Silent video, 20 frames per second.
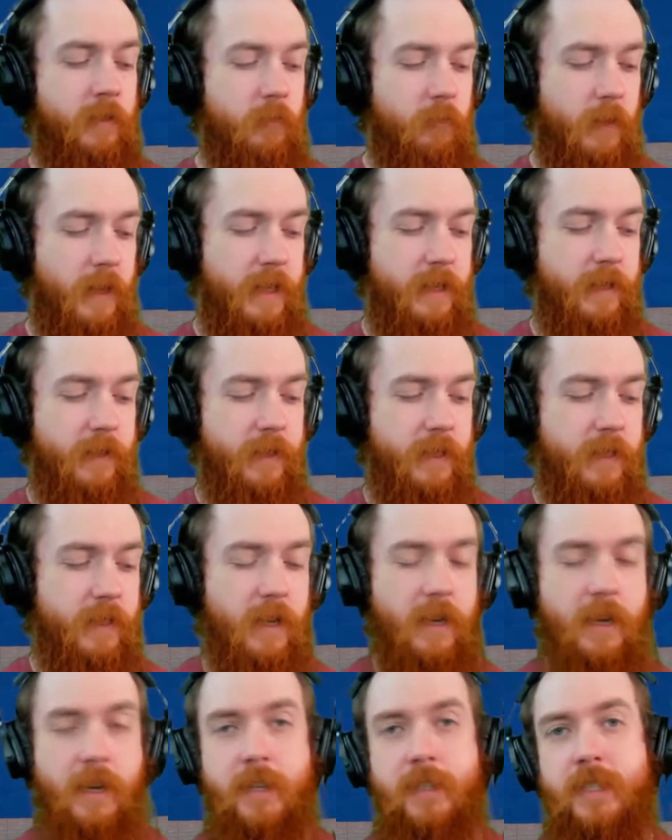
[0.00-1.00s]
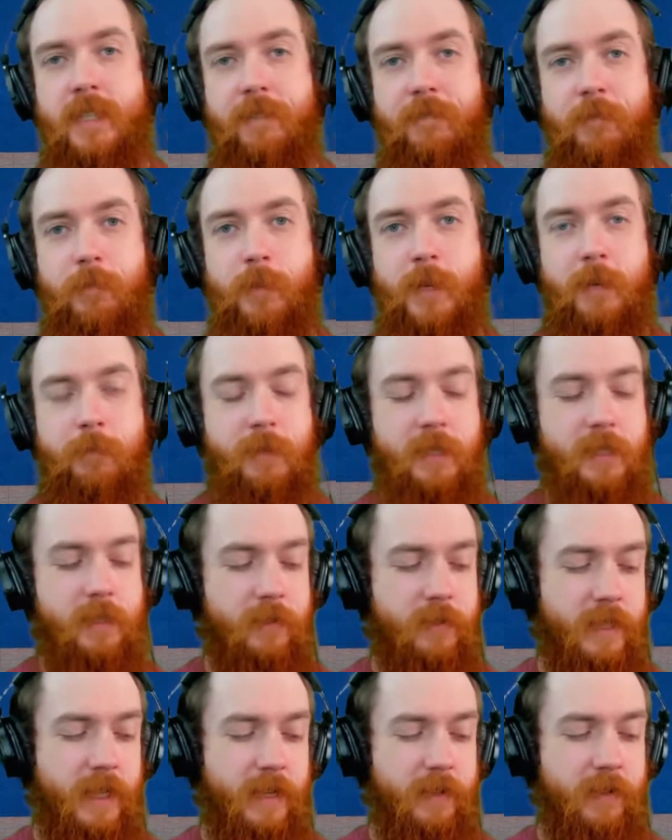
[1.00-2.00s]
right on the dot, 7 p.m.
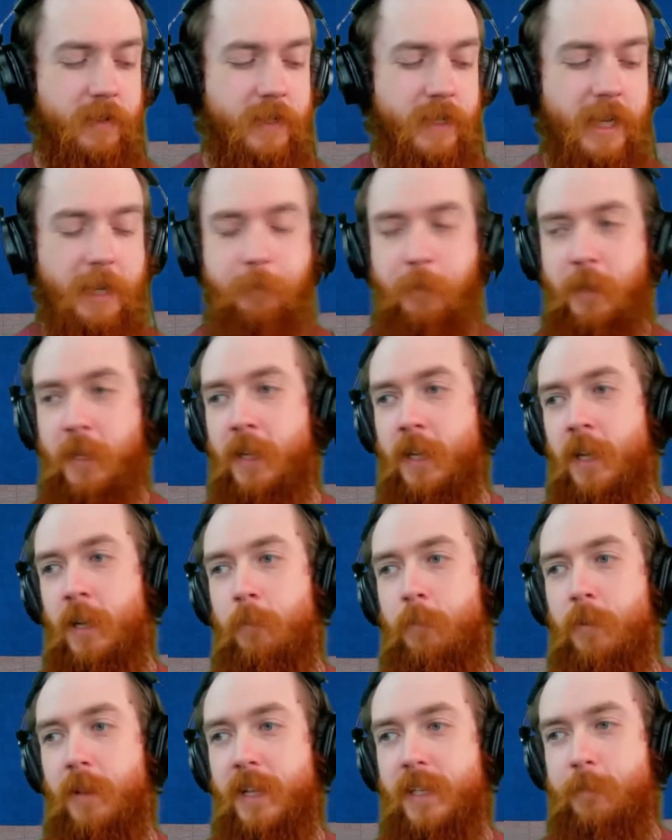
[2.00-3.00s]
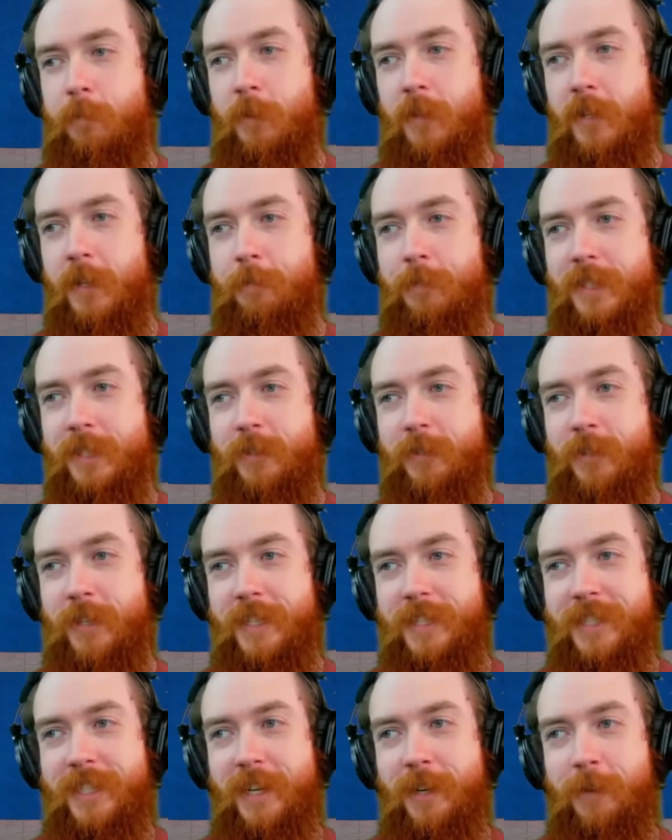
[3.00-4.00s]
Eastern Standard Time. But let's pull up the screen
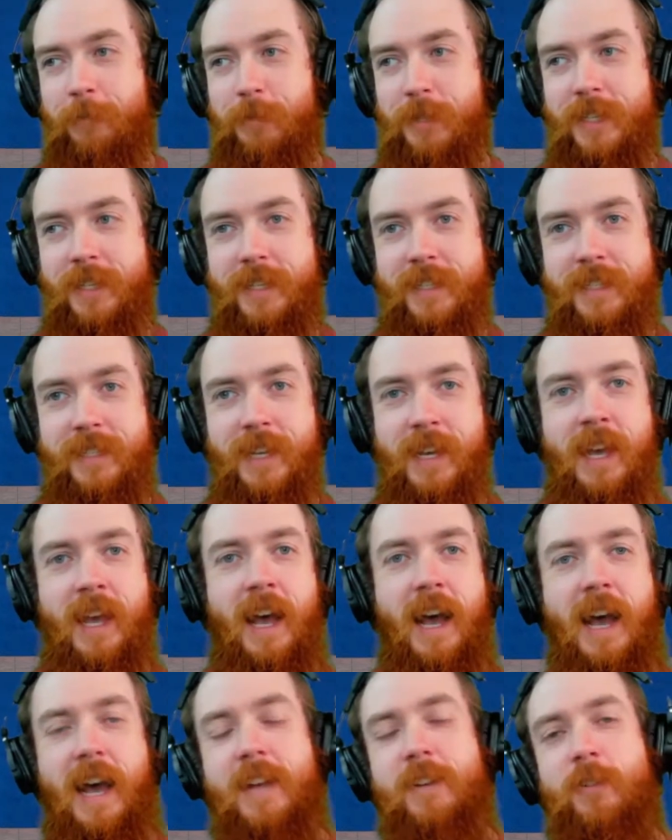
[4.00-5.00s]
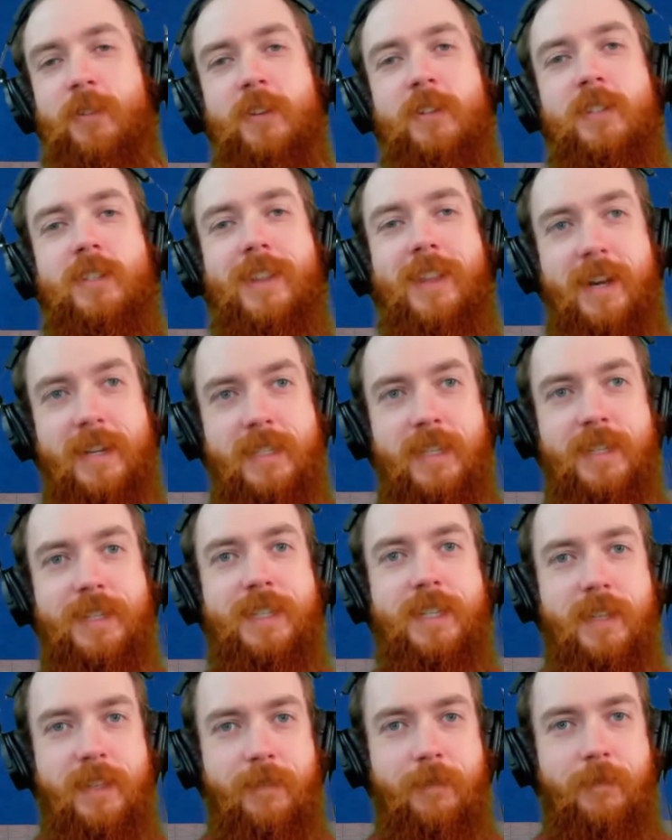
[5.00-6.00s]
share because I know there's lots of
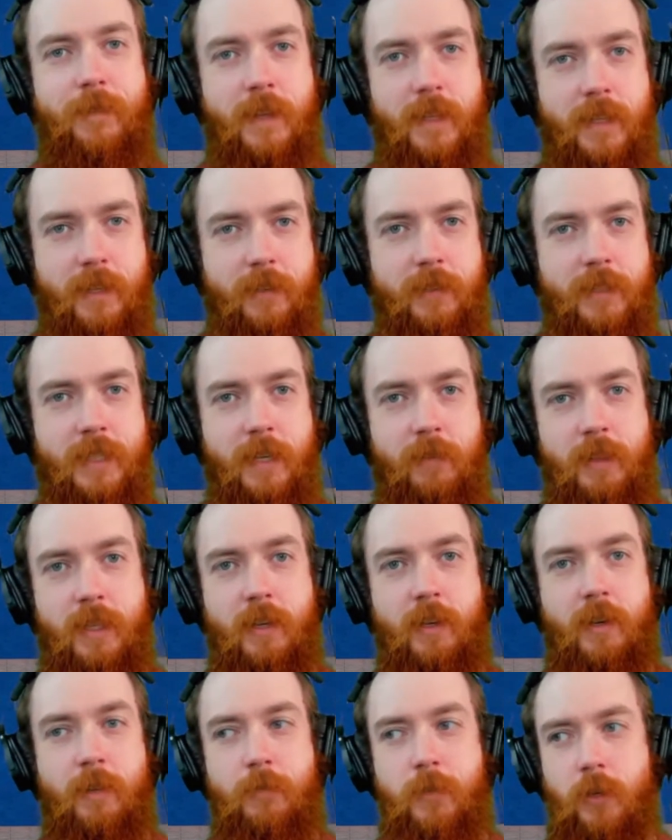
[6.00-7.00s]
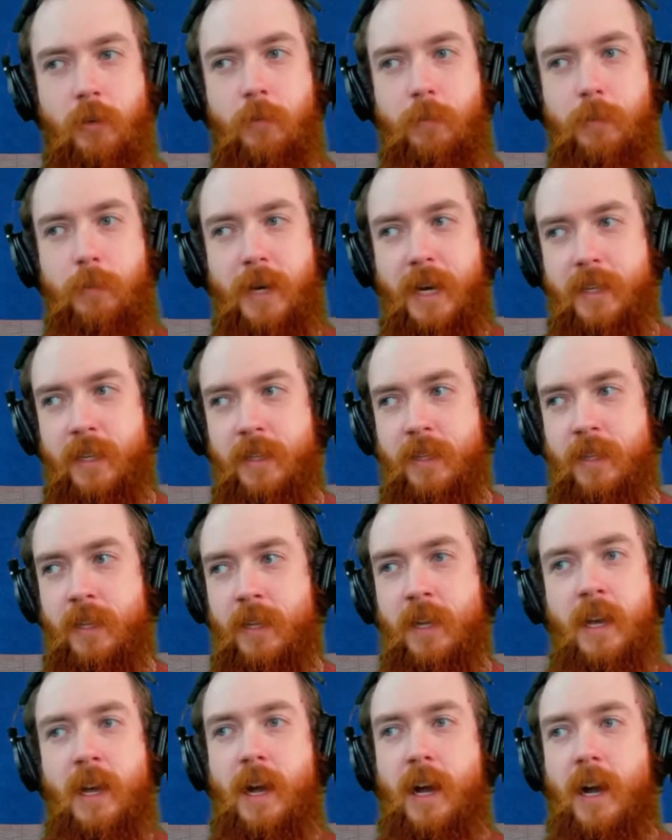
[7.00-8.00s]
silly videos out there of Joe Biden.
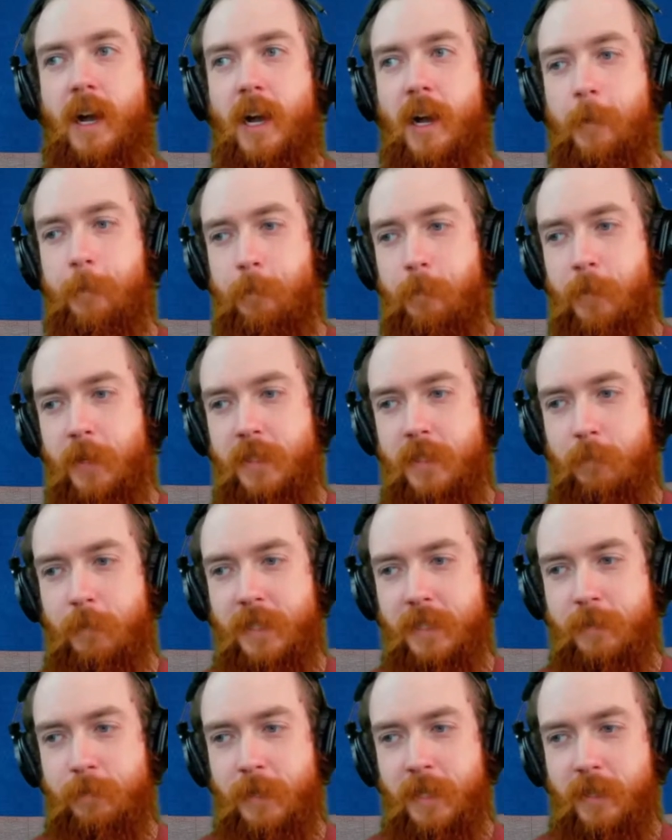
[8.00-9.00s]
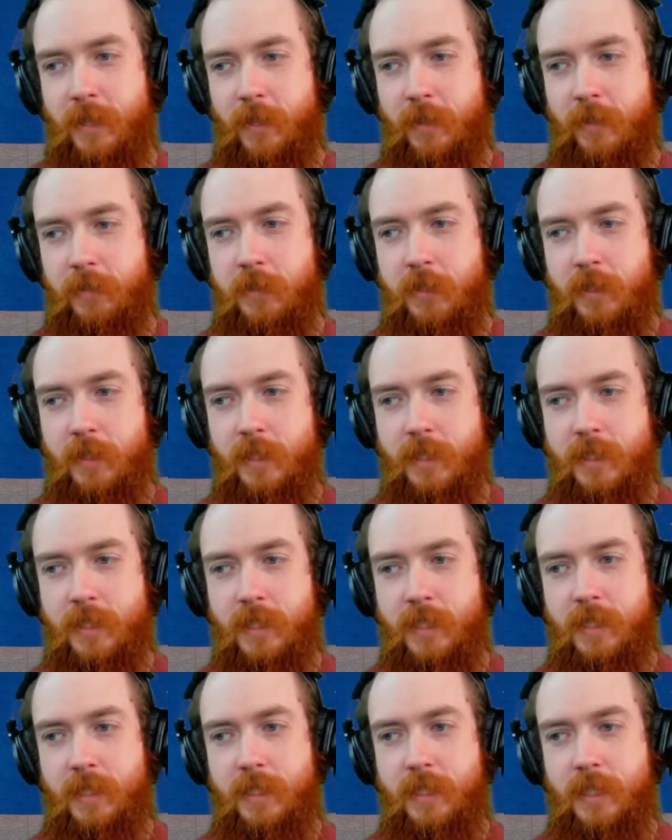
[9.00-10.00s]
But to the best of my knowledge, this
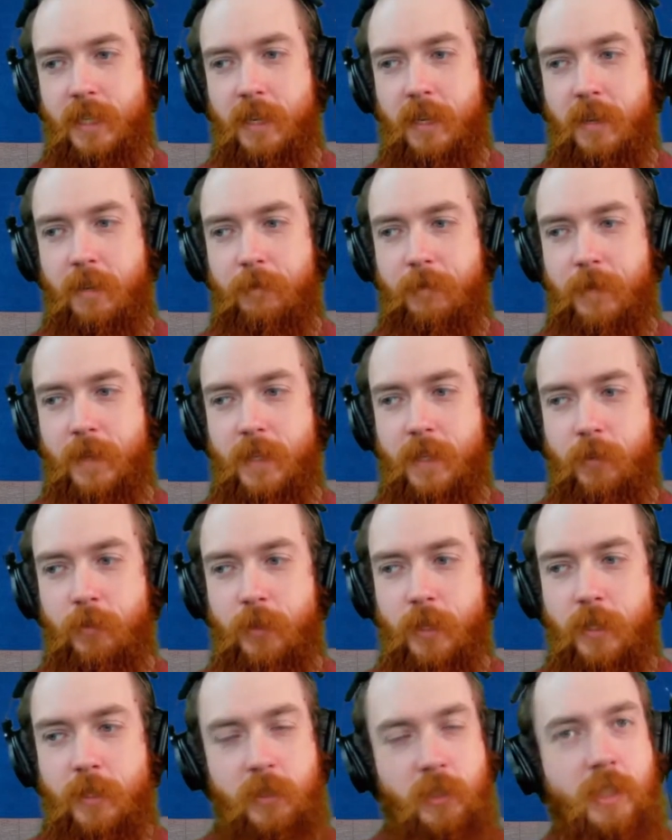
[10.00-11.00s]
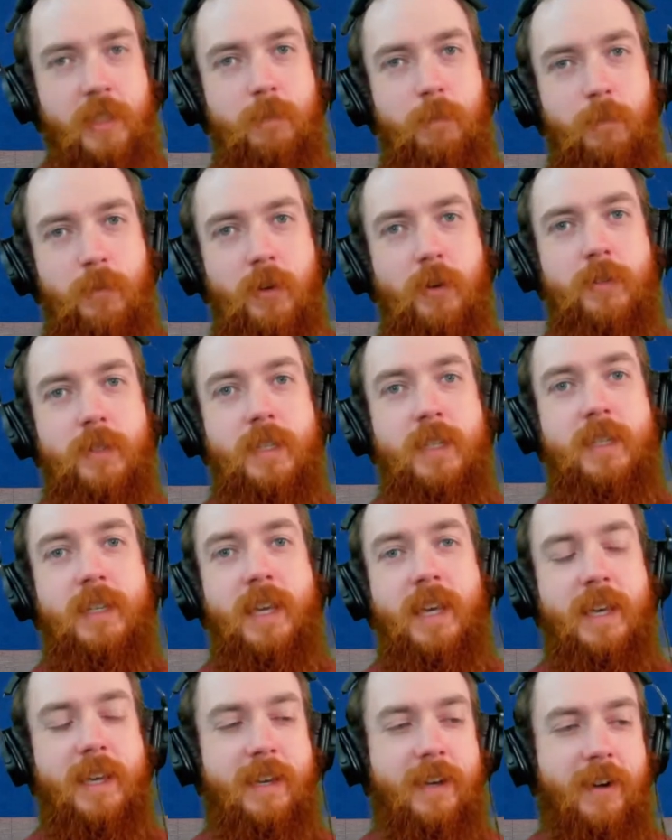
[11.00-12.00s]
is a video that just broke
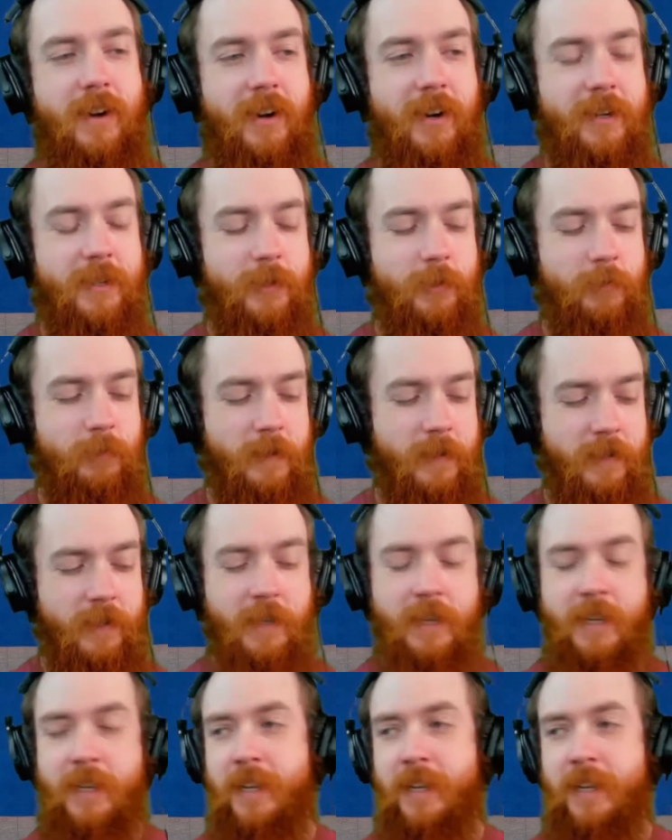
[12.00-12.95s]
today on Twitter.